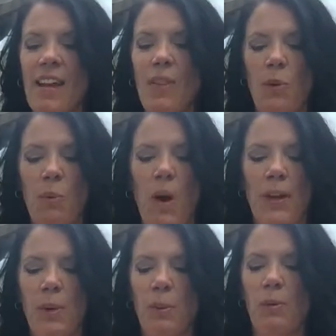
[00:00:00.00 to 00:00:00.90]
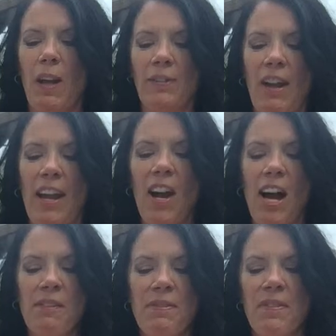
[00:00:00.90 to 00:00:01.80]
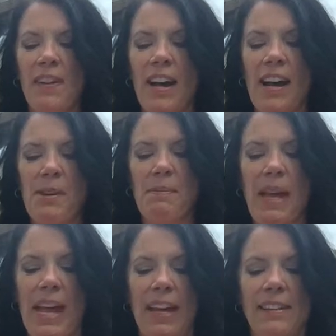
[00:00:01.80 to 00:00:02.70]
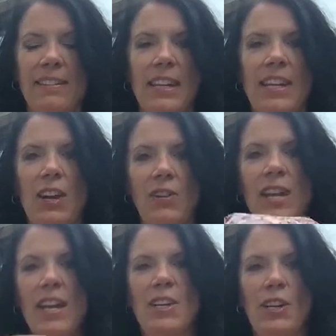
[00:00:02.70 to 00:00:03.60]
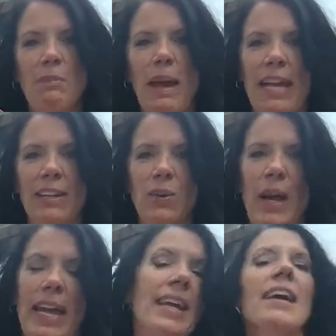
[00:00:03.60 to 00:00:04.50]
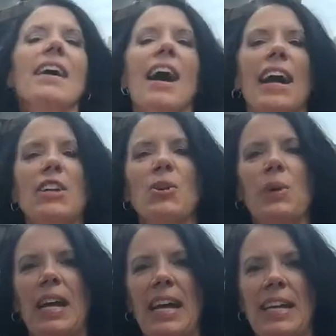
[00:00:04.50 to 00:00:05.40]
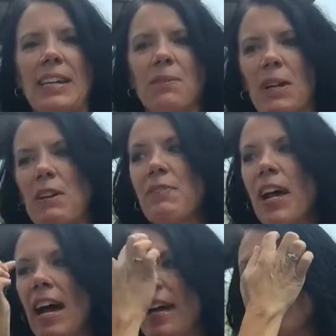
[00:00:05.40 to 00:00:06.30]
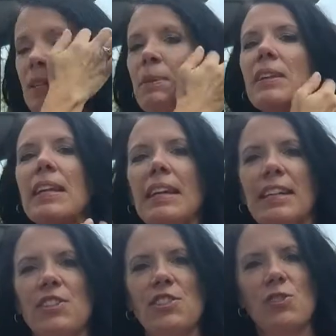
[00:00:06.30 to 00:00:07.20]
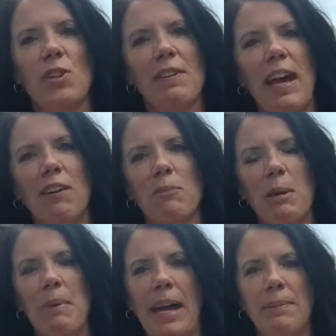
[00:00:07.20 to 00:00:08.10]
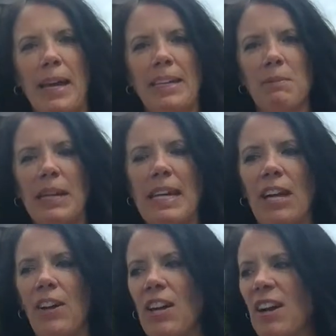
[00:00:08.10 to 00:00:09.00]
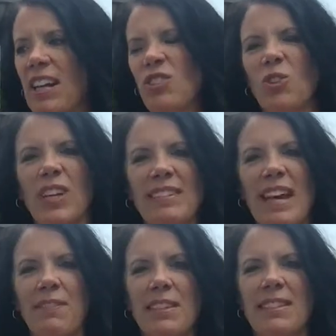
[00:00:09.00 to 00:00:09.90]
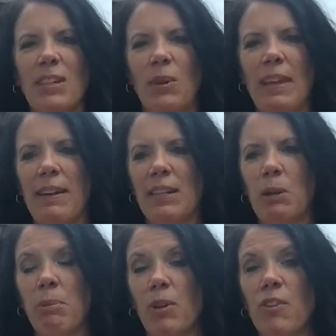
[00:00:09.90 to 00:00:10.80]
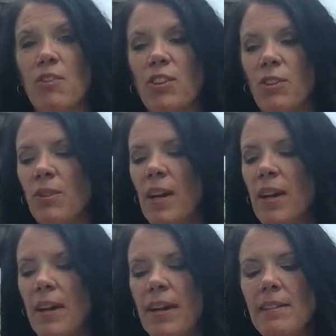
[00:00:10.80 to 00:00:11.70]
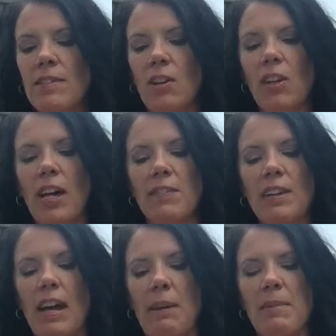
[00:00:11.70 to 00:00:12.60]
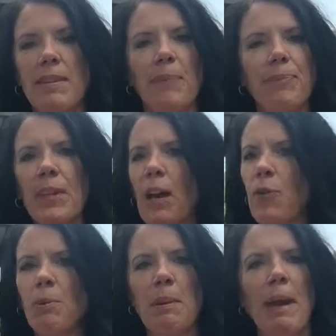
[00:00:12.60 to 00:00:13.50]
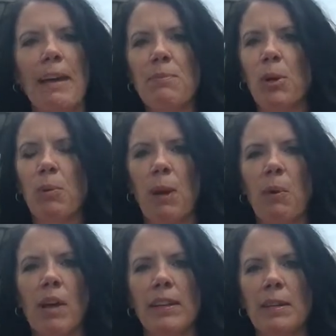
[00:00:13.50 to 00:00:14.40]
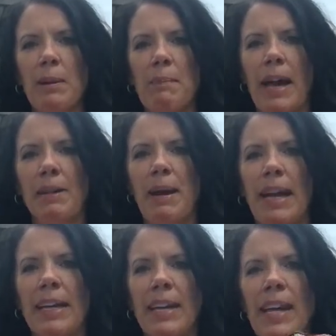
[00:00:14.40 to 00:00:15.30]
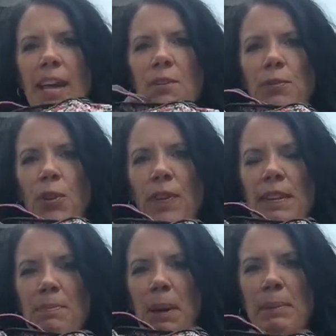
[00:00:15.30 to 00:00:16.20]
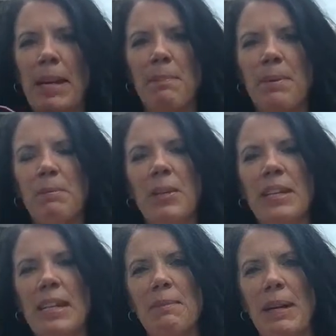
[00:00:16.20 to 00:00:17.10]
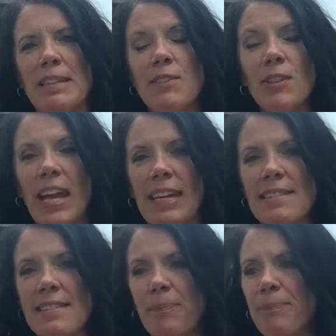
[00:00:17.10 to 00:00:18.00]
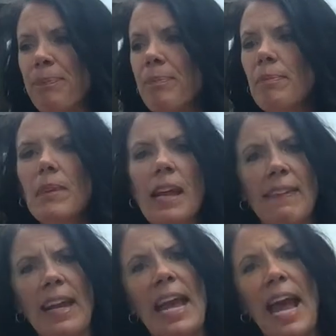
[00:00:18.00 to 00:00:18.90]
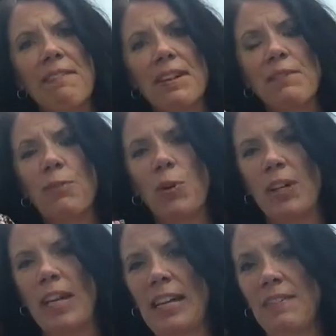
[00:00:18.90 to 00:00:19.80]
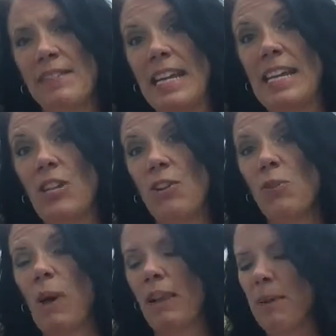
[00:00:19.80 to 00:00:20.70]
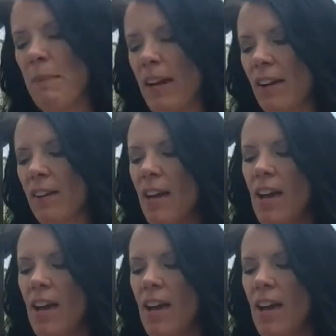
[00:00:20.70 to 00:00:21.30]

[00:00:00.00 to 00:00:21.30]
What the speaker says: The water will run right off, and you can pack it away. I know when I fly, I typically like to just sort of have my backpack and my carry-on. I don't like to have to deal with having a purse too. So a lot of times I throw my passport and my wallet in my backpack, fold this puppy up and put it in my suitcase, and then I have it for kind of day use while I'm there.